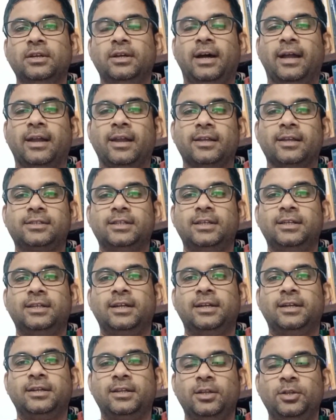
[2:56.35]
Unless and
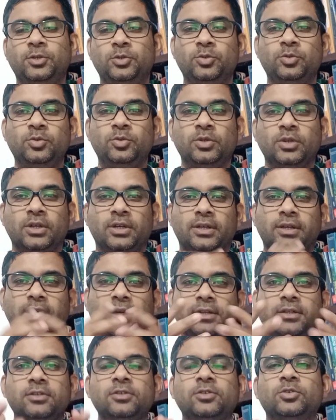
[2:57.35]
until you
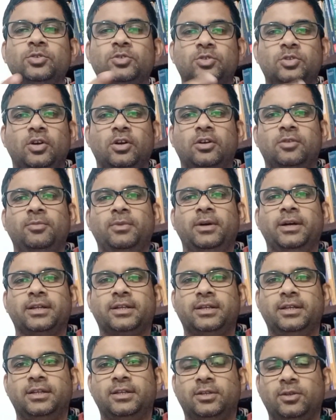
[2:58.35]
get into stock
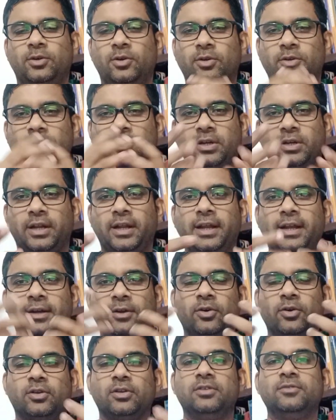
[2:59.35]
market or trade
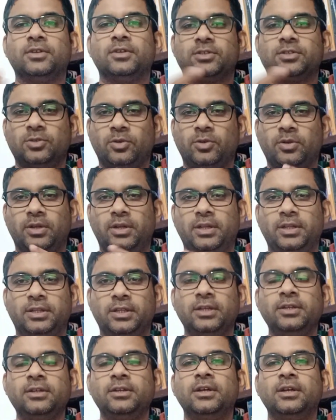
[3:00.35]
or invest or
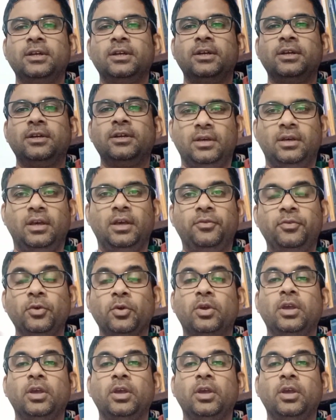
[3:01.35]
anything, if you